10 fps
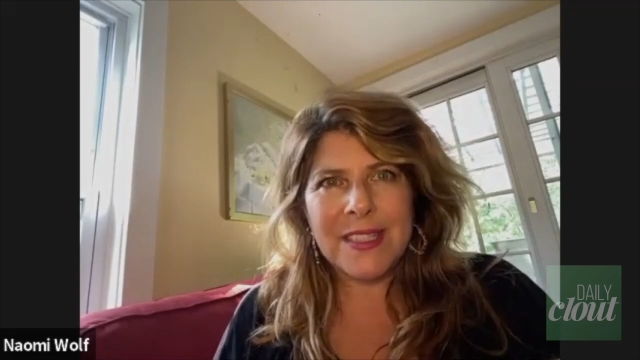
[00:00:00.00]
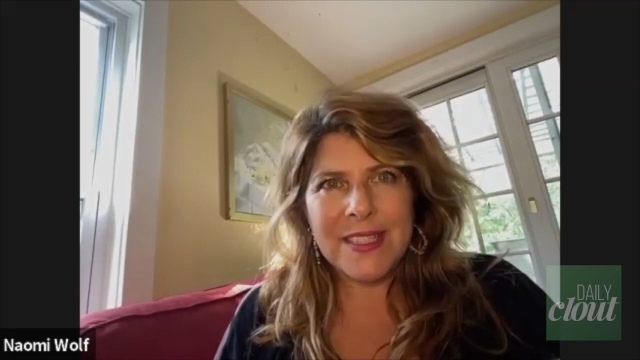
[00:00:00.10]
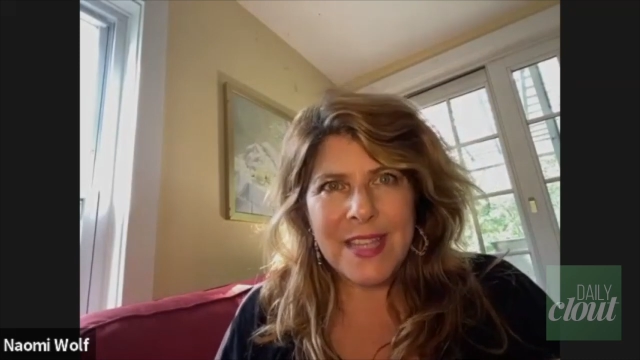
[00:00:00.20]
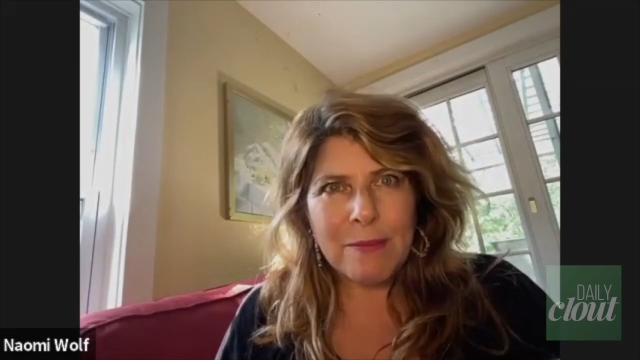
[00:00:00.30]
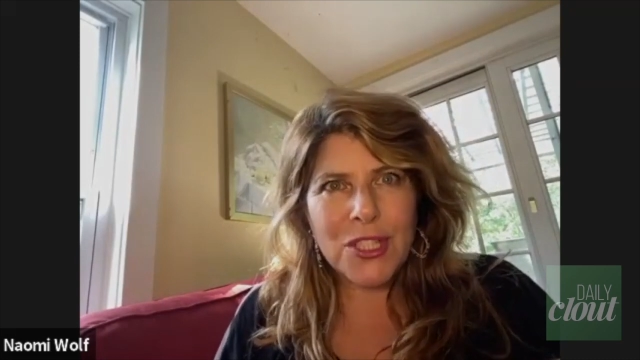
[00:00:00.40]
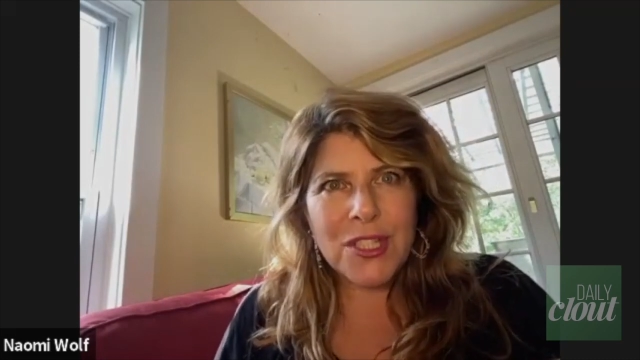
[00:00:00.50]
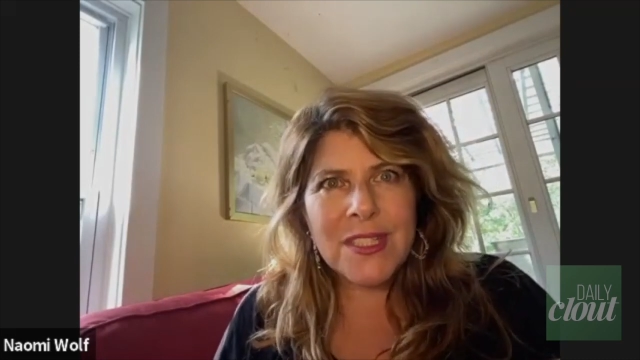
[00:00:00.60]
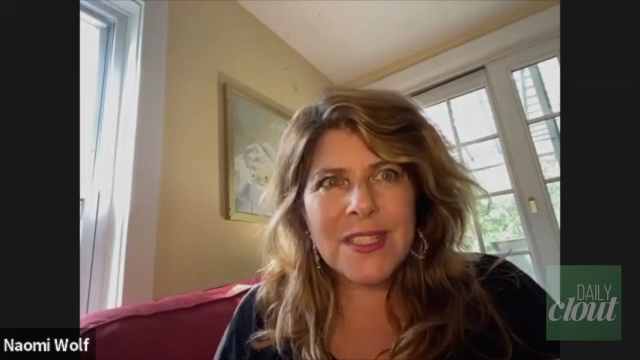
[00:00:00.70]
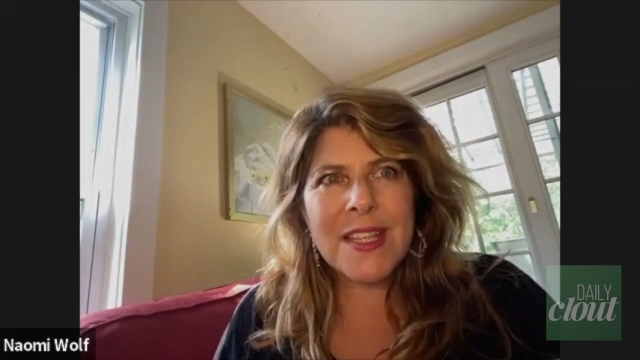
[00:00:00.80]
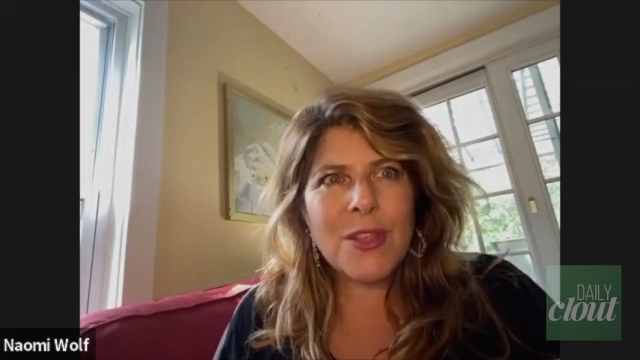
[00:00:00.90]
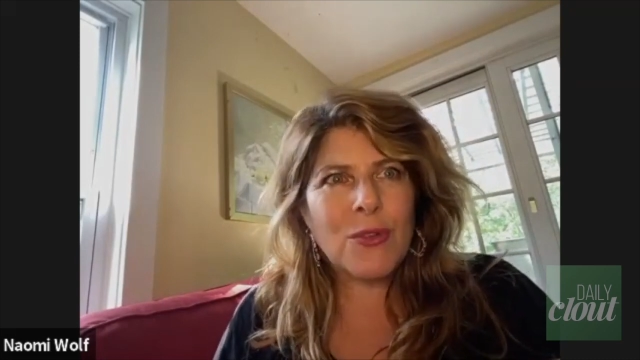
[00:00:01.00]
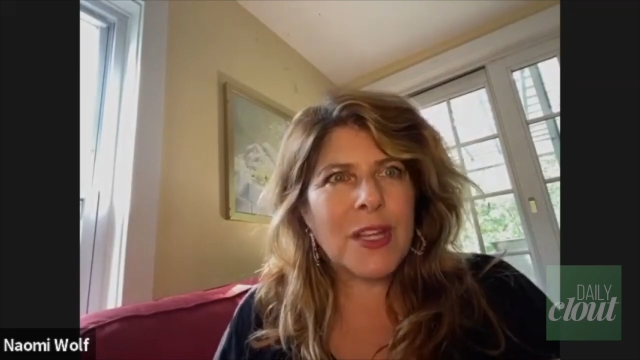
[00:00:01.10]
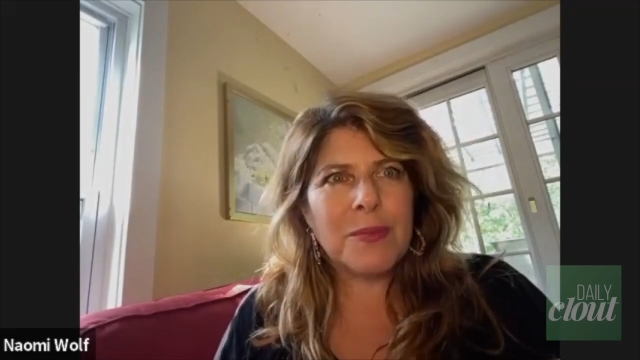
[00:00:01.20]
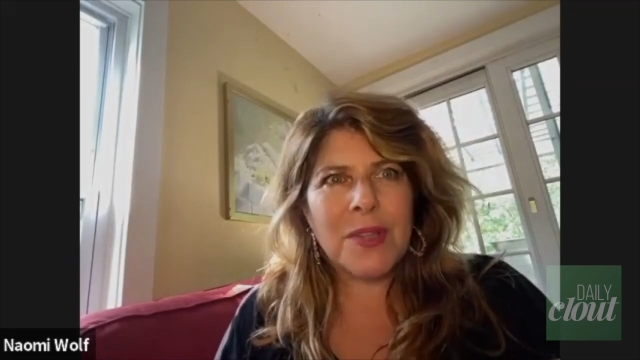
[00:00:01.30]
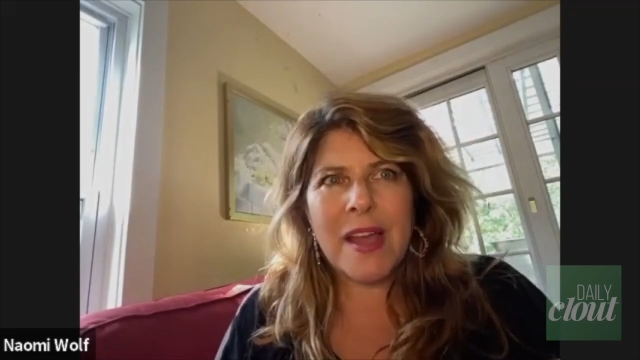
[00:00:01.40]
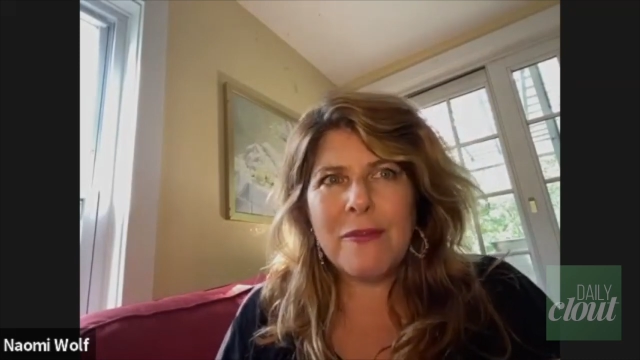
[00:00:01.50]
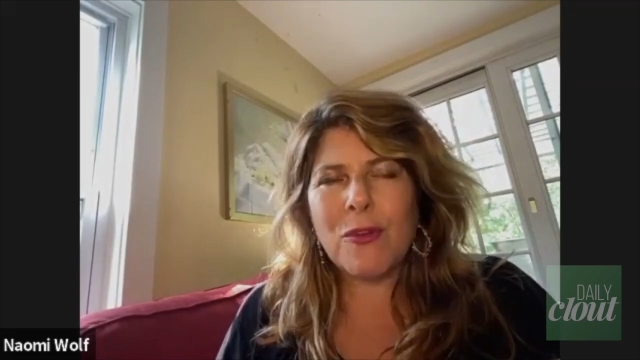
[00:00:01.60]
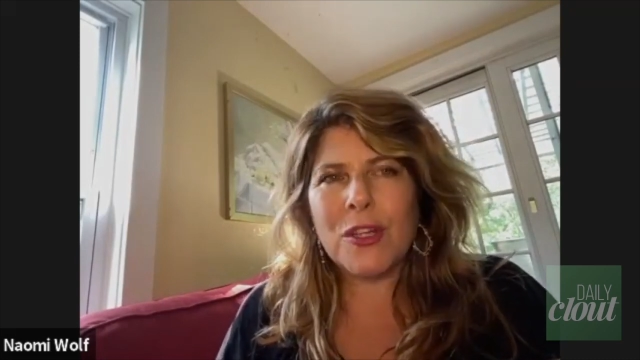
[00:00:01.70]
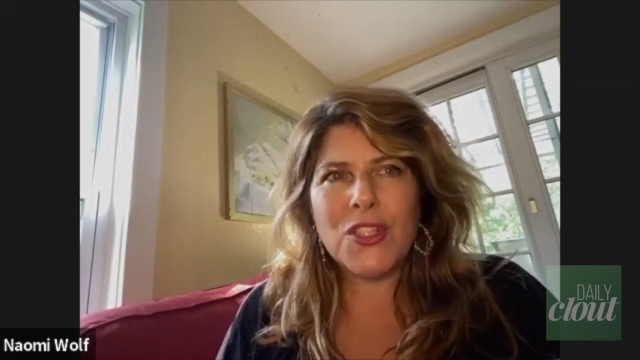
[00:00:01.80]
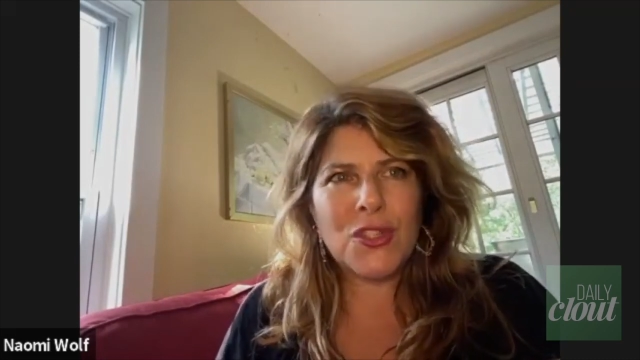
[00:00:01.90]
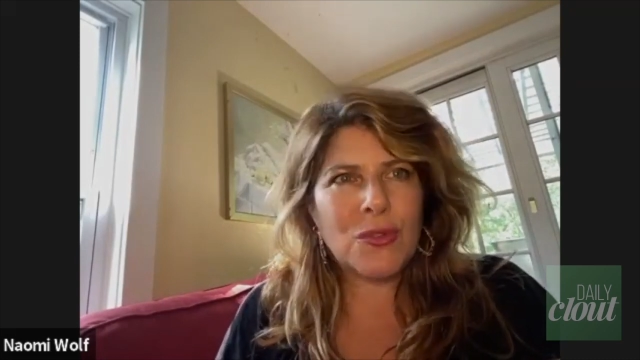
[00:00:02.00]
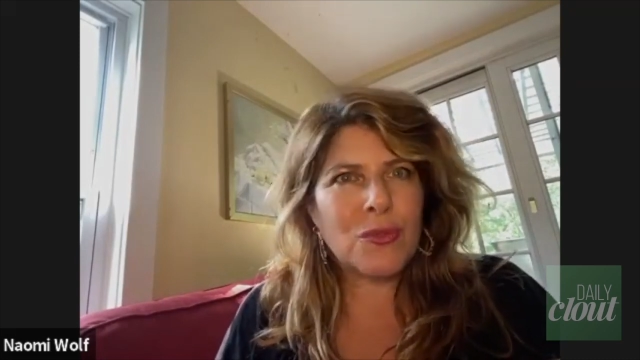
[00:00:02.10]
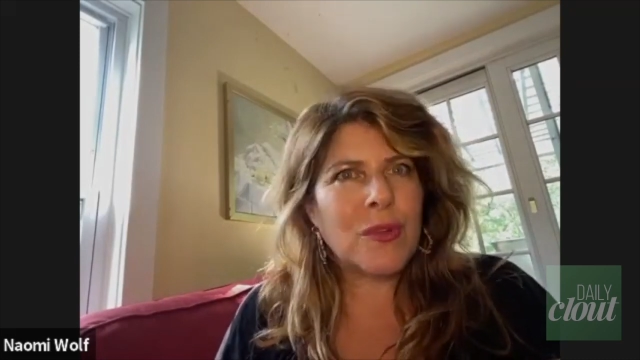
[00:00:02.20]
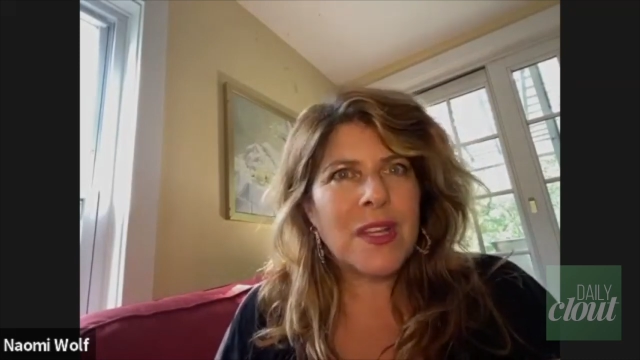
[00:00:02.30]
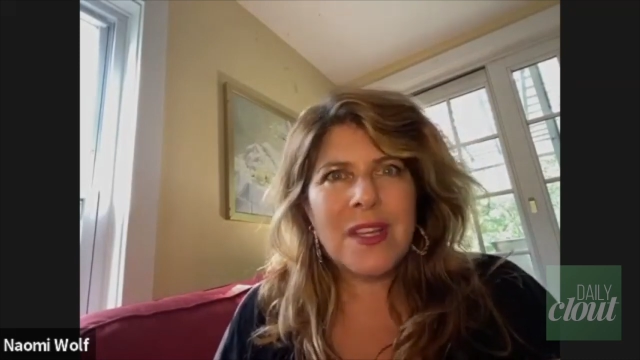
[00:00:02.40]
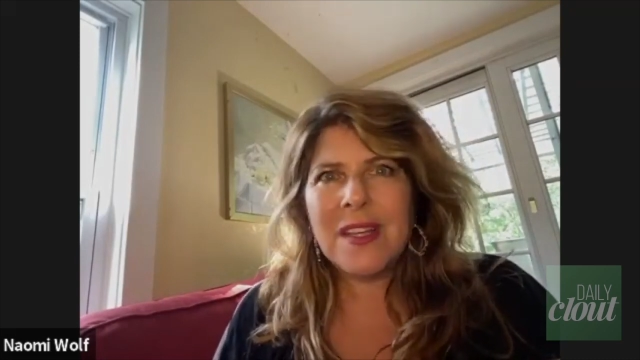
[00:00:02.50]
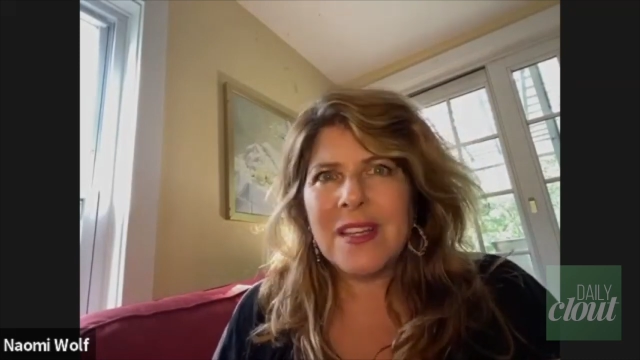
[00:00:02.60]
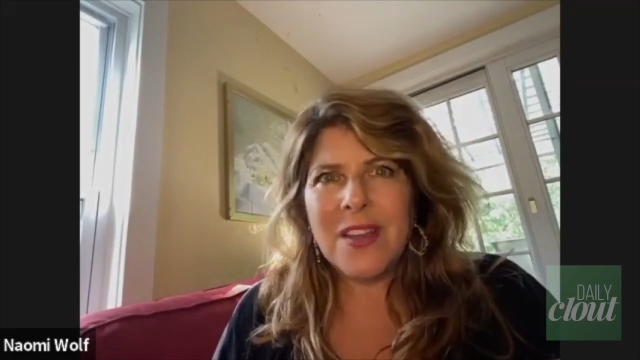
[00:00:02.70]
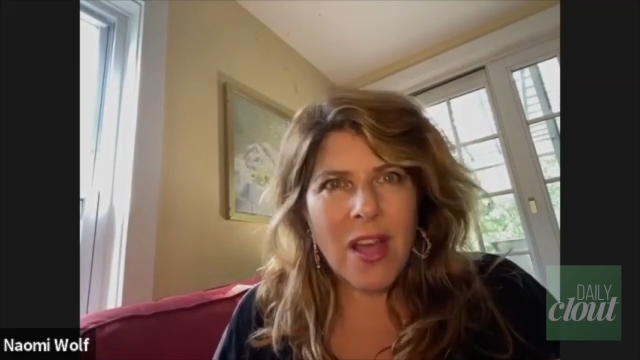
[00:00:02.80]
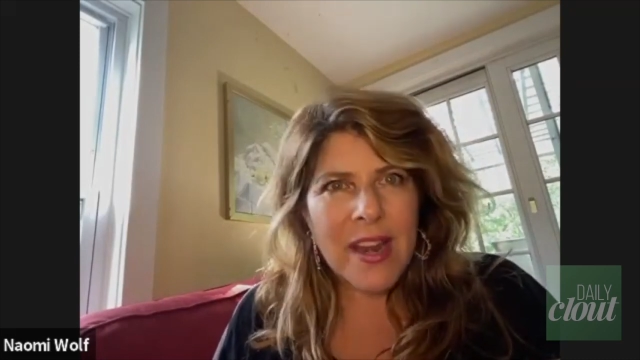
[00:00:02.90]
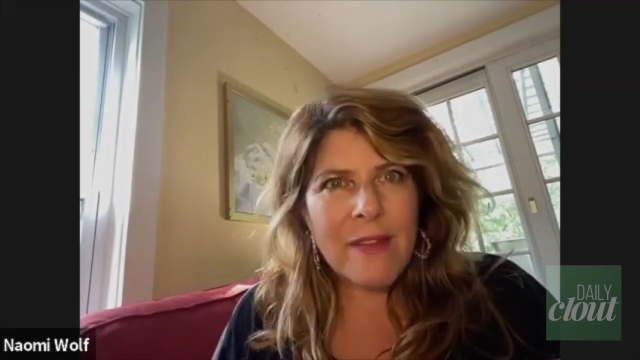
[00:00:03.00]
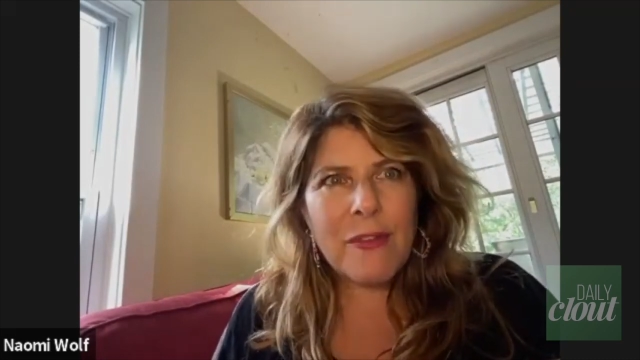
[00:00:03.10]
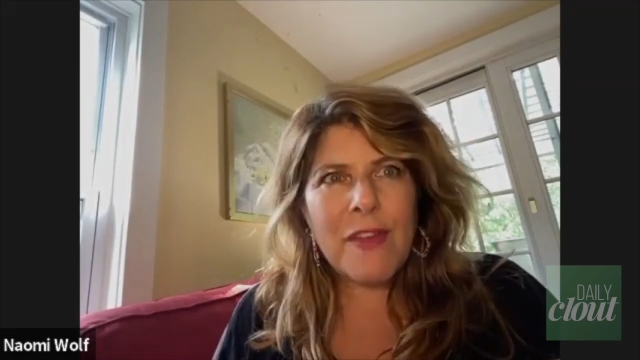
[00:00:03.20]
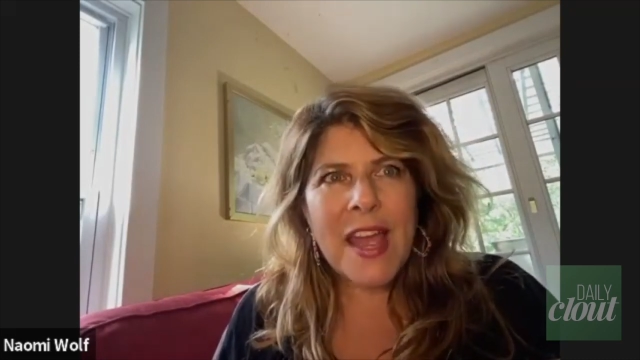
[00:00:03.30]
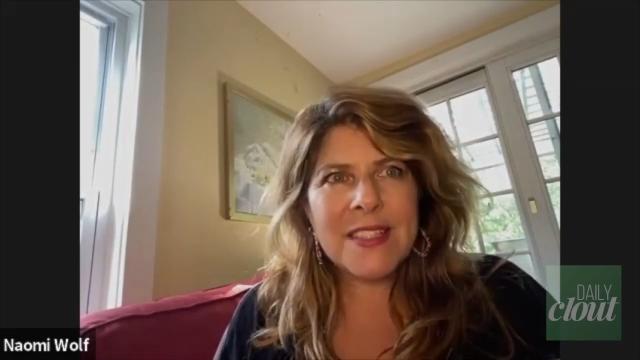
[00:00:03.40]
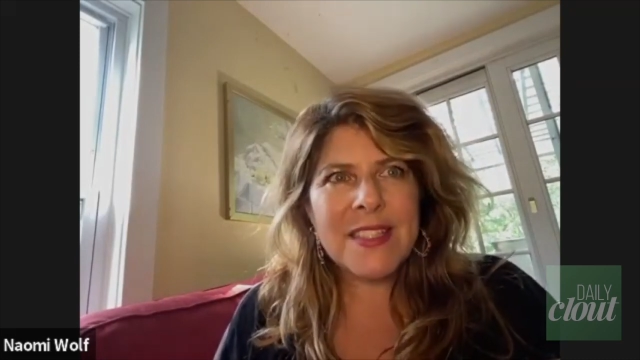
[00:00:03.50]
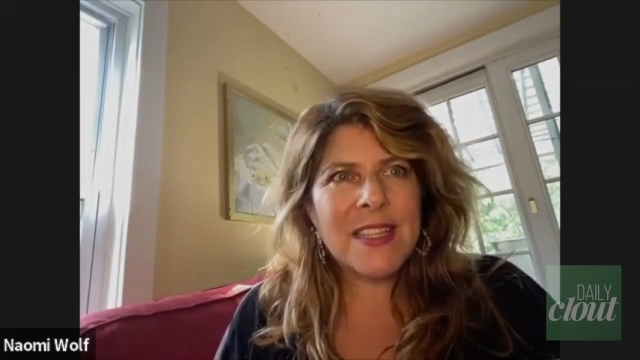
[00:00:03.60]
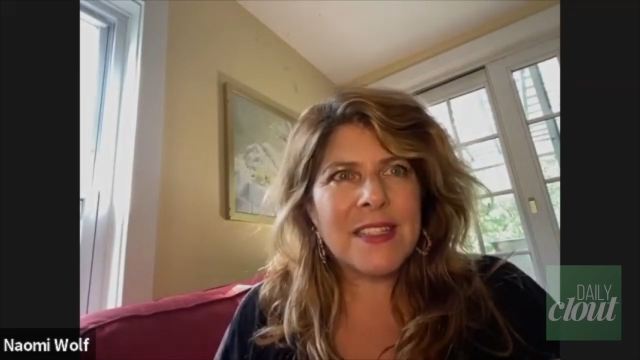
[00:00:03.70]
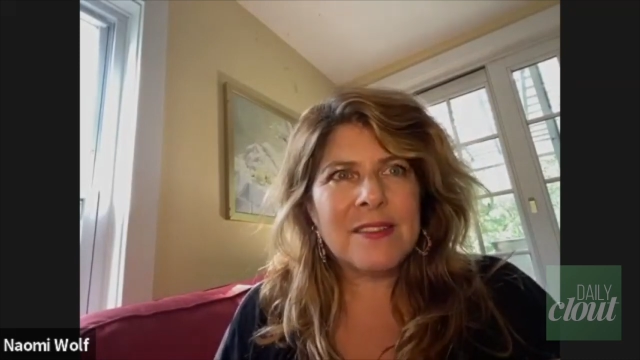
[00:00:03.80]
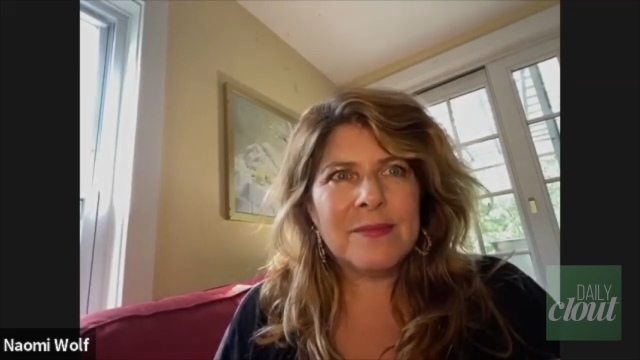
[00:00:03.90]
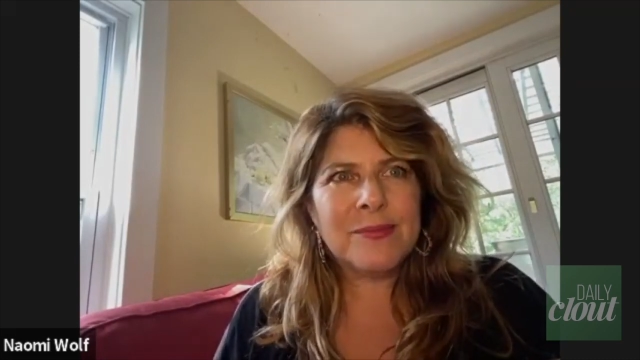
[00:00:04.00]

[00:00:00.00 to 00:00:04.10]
exemptions that you can apply for to not have a vaccine?